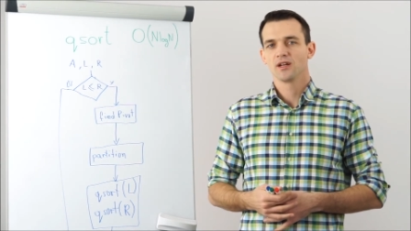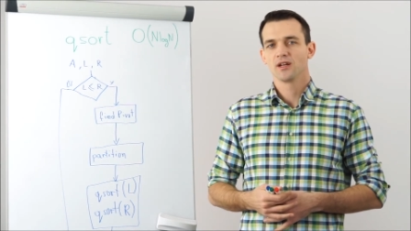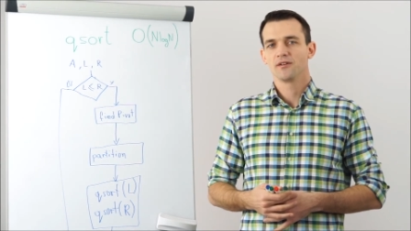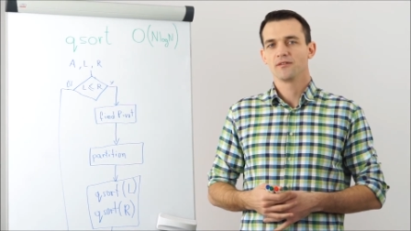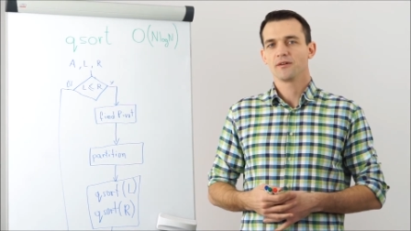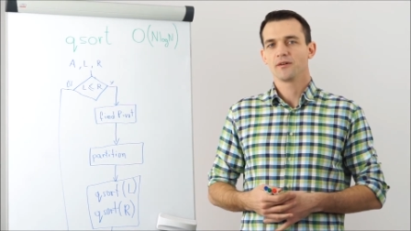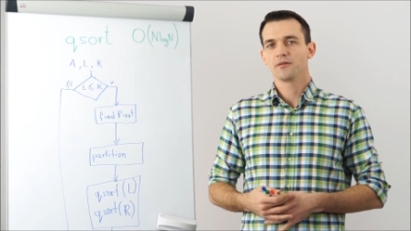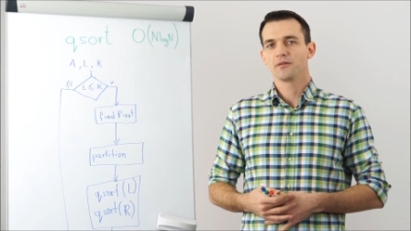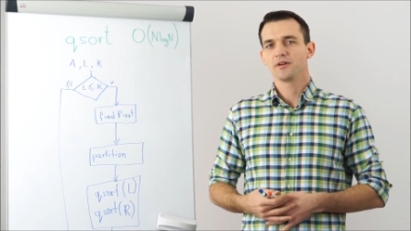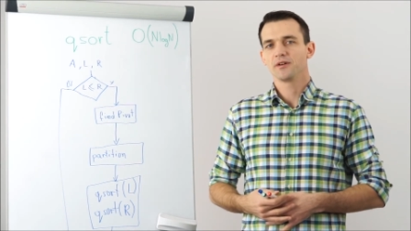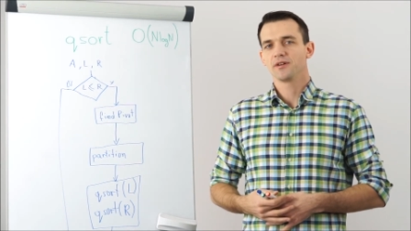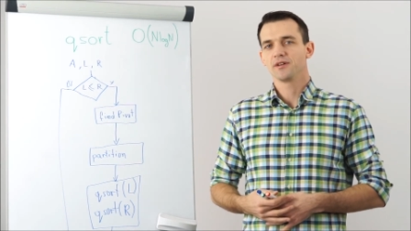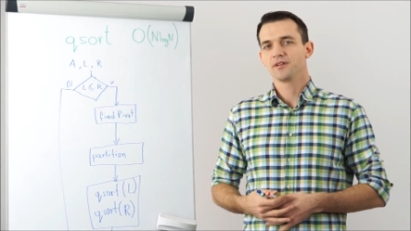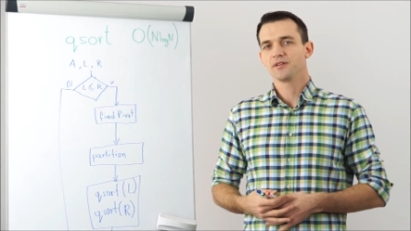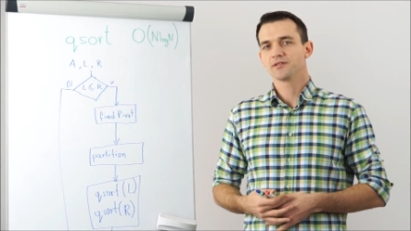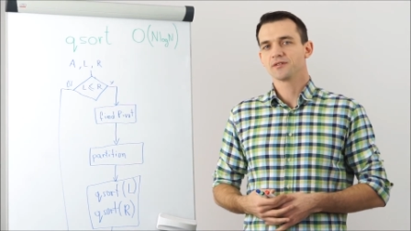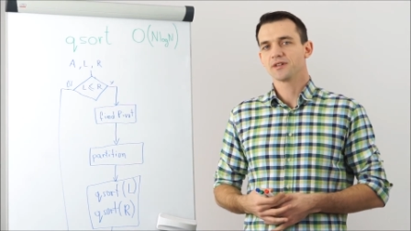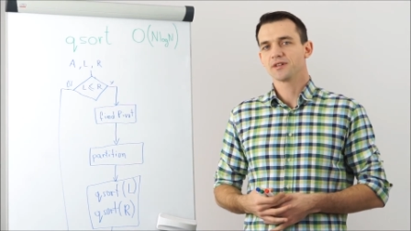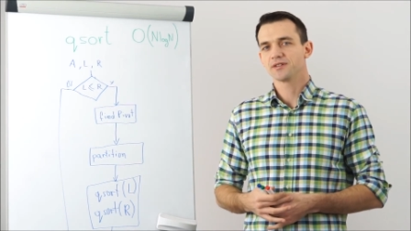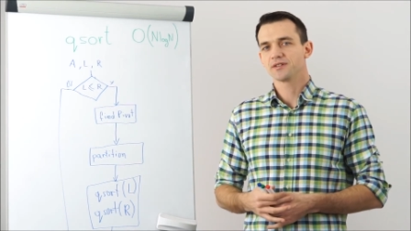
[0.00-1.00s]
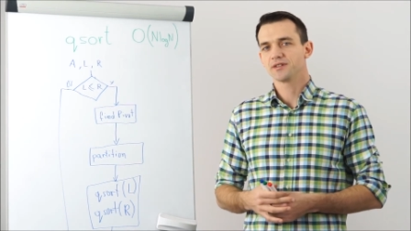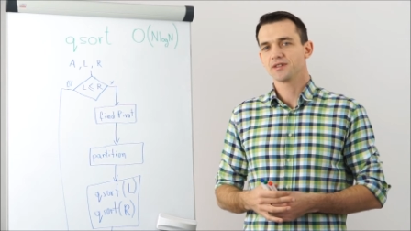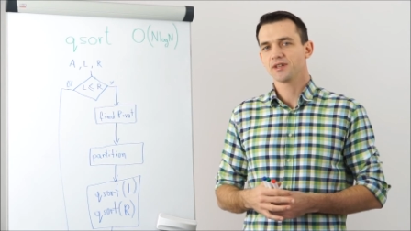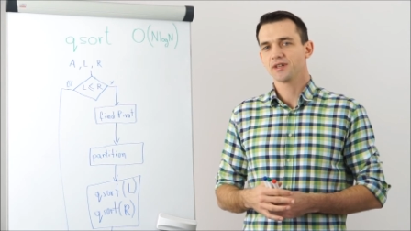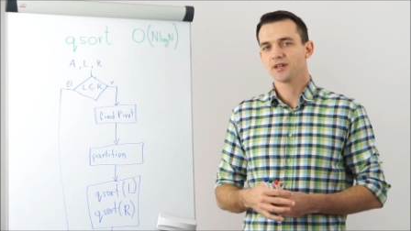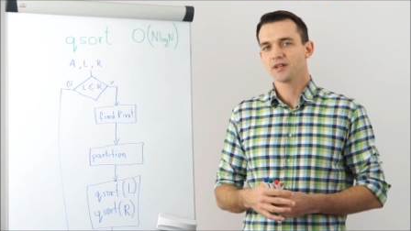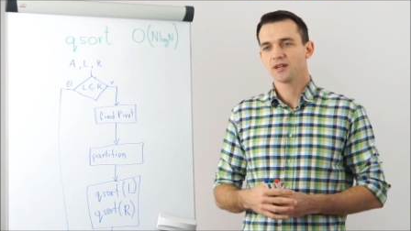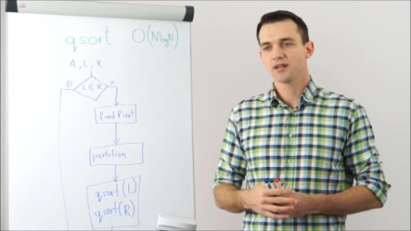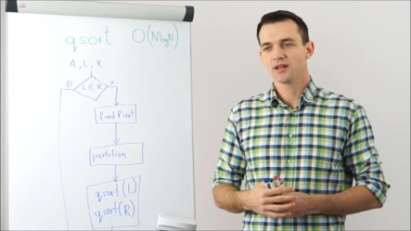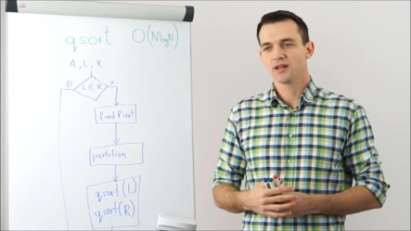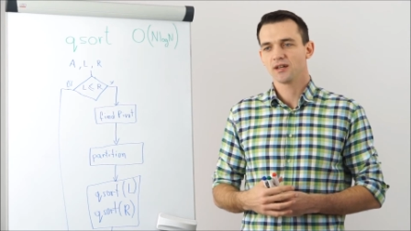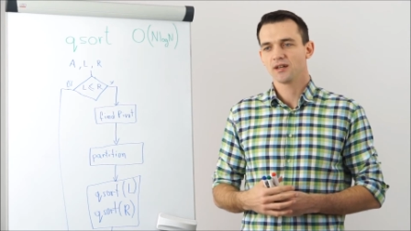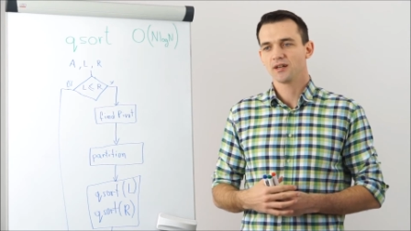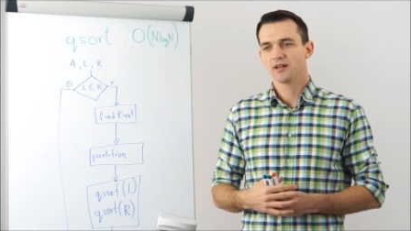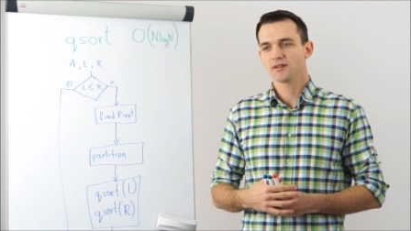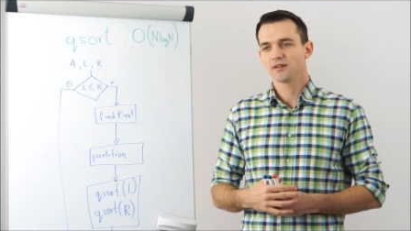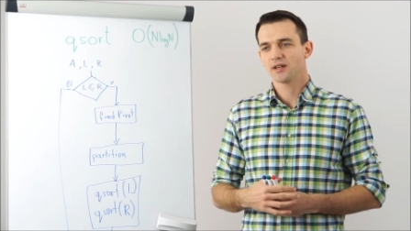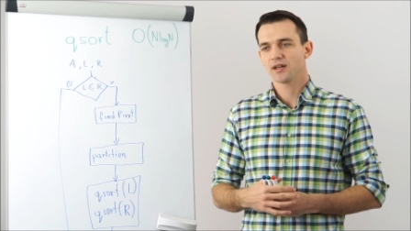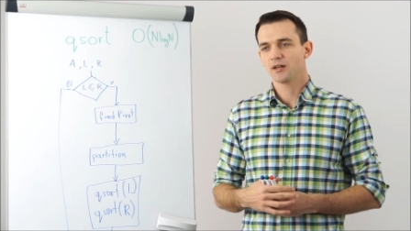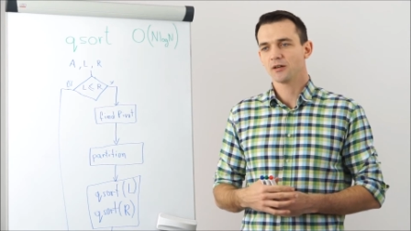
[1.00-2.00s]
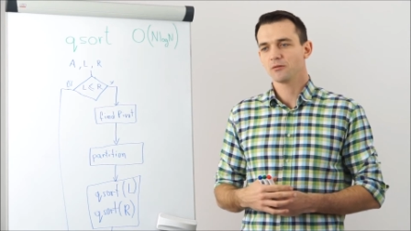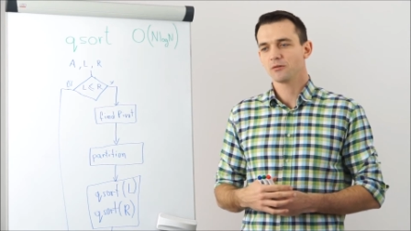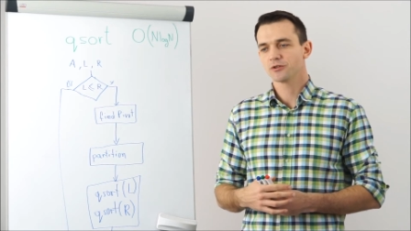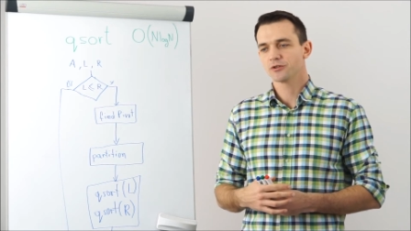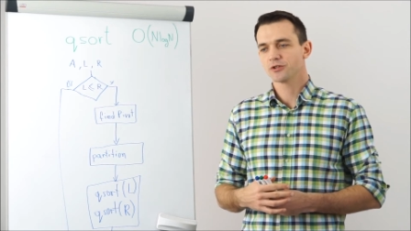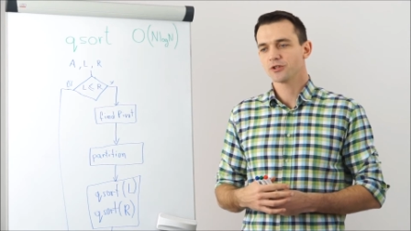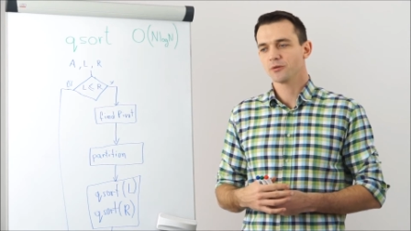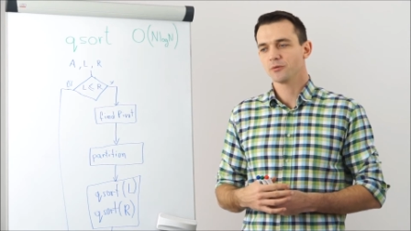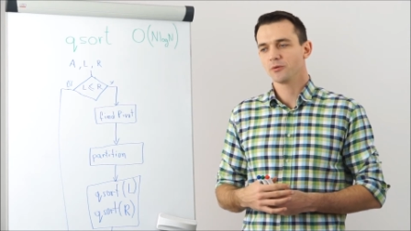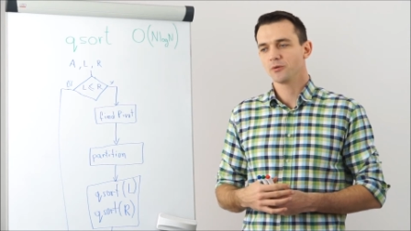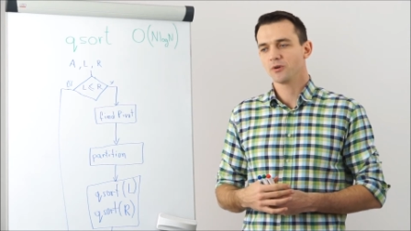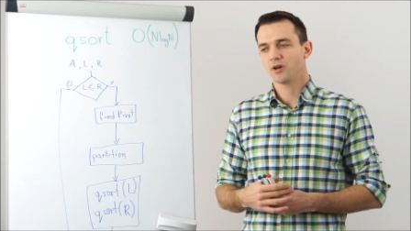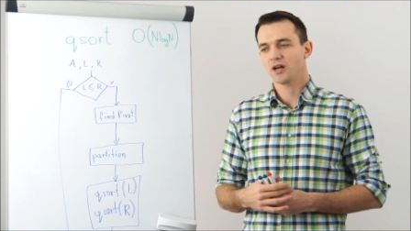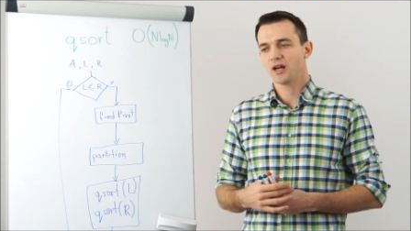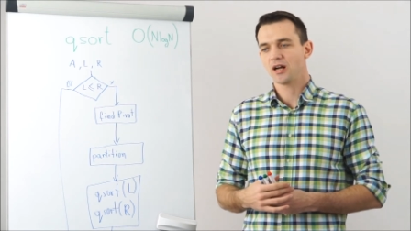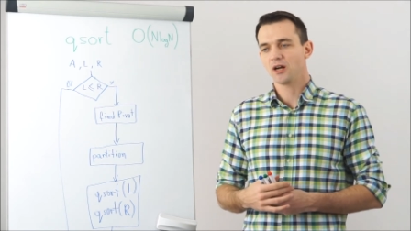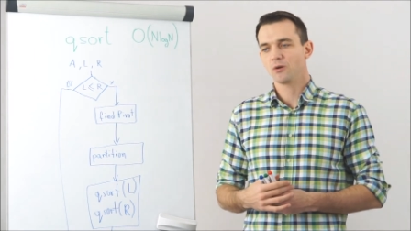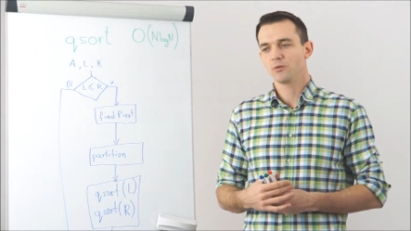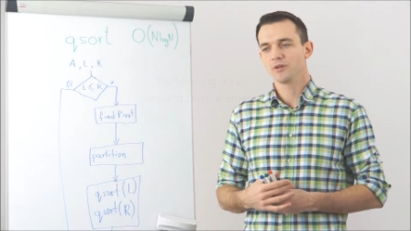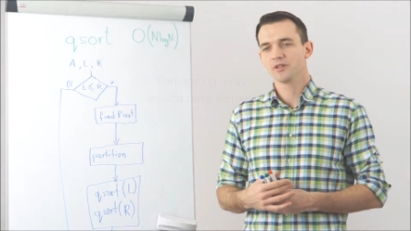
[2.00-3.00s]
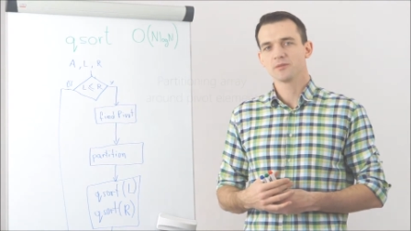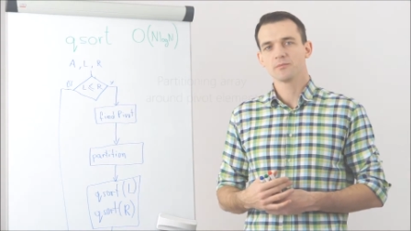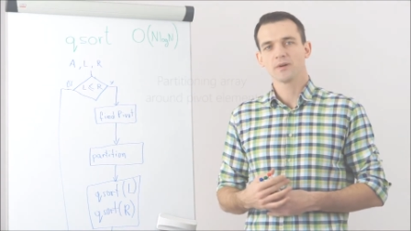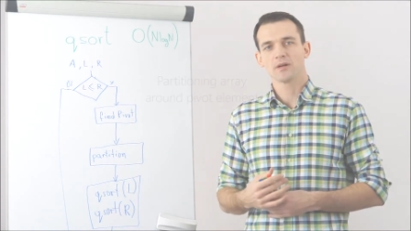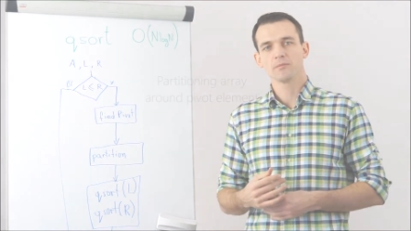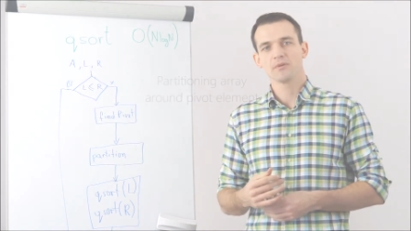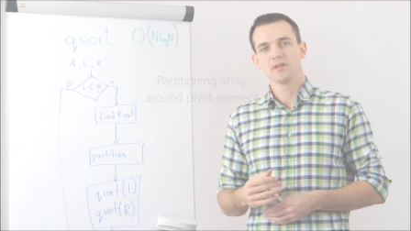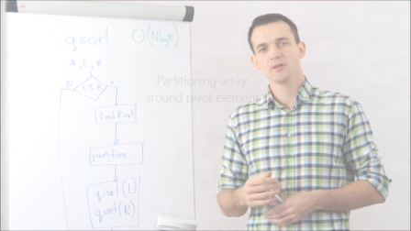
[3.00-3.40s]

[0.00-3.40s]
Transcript: very interesting, and I will show you how it might be